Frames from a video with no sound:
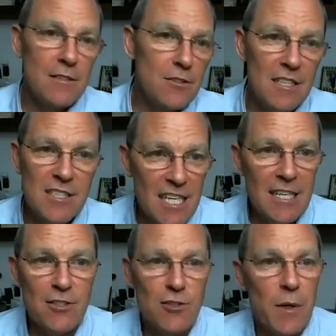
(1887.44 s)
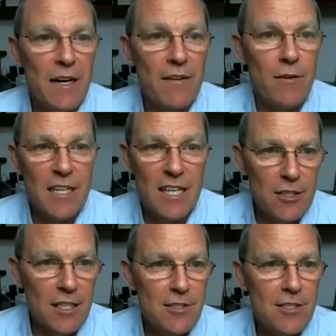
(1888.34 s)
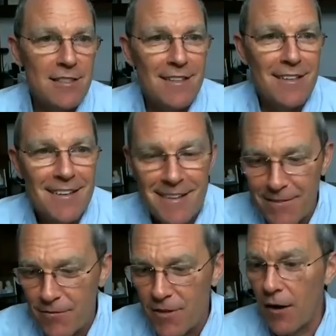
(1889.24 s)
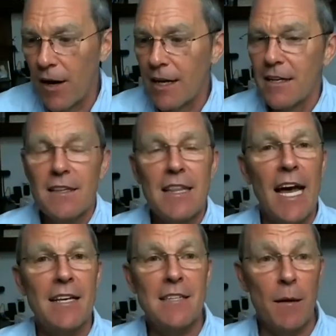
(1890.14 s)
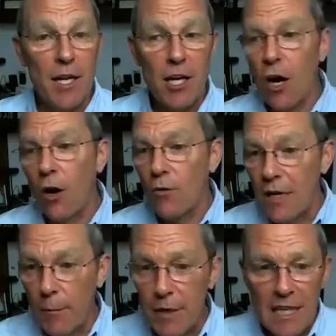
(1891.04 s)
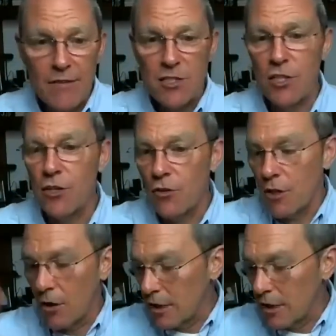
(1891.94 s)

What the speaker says: disease or whatever, illness. All right, thanks. I'm going to go. I'm going to leave it to you. You don't